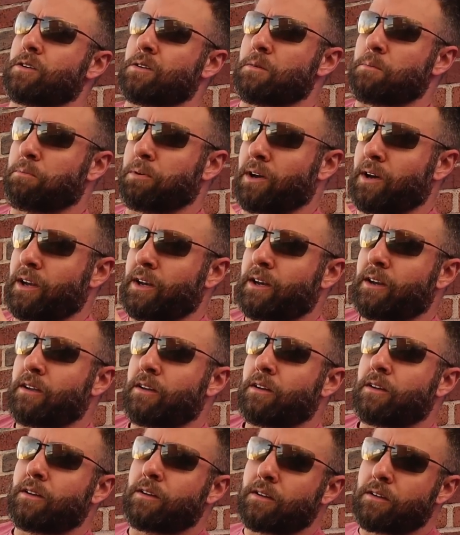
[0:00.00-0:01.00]
But
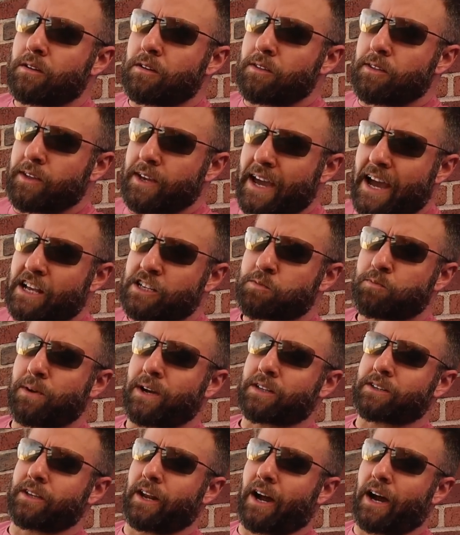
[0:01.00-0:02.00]
the
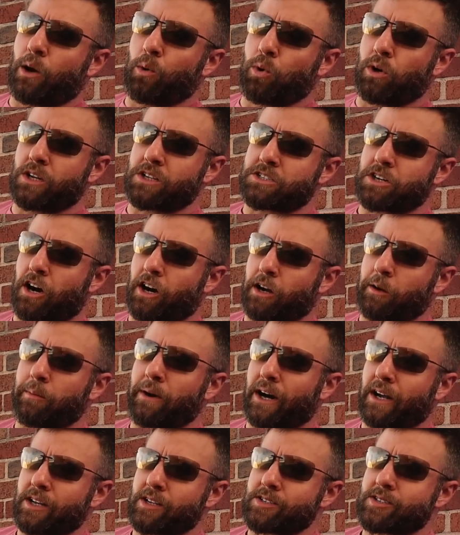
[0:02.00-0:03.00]
aspect that I want to talk
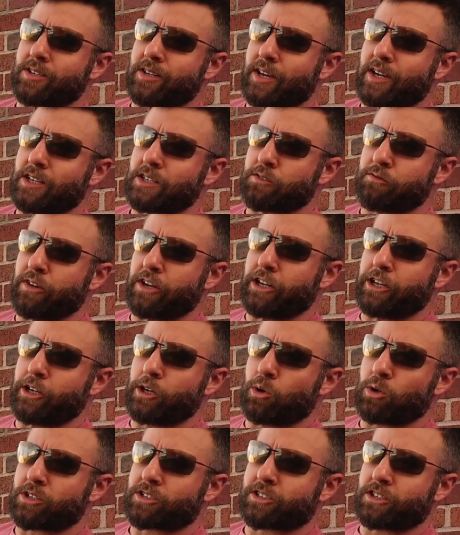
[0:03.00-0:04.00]
about in today's
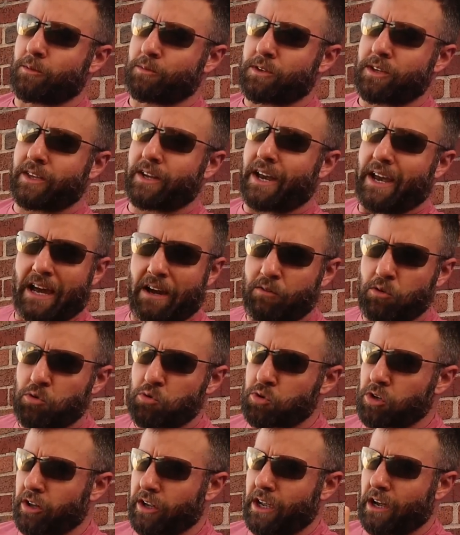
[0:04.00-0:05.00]
video is something that I haven't
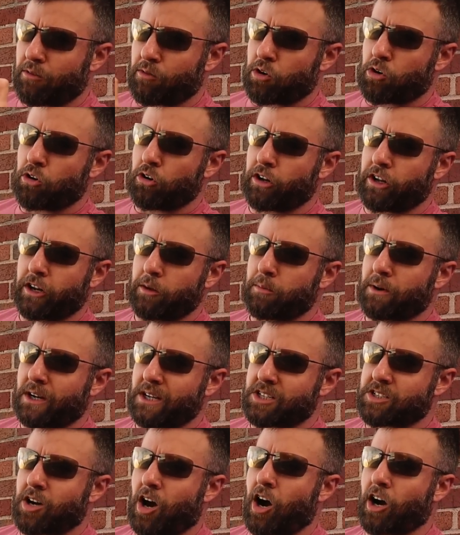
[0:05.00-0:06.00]
really ever heard anybody
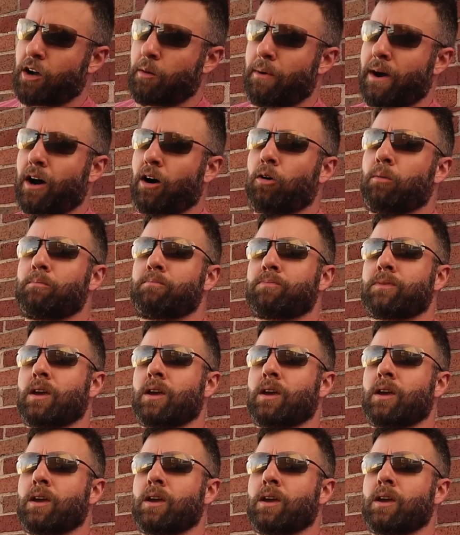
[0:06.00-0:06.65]
talk about.